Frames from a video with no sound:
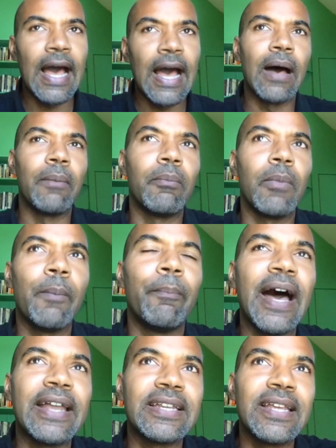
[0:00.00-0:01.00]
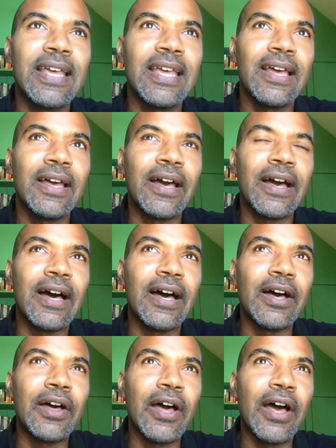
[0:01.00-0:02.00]
Um, but
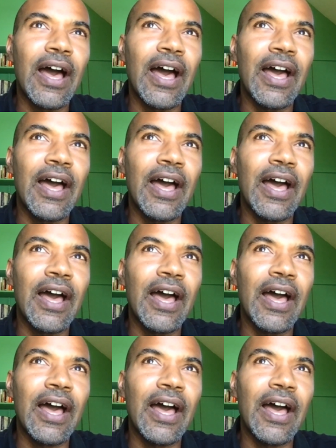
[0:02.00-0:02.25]
uh,